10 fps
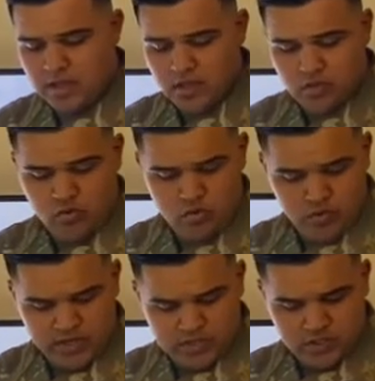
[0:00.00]
You
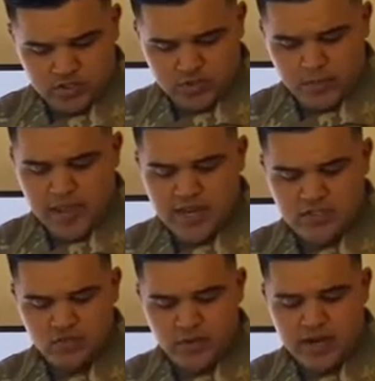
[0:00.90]
can turn to
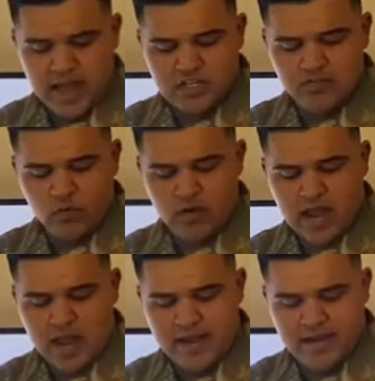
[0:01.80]
page
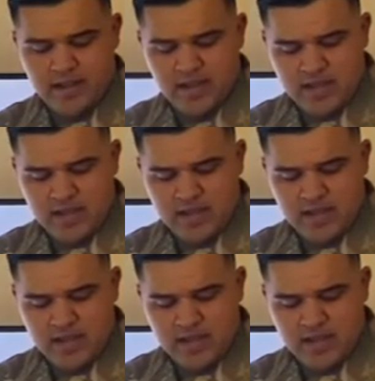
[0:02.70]
3-49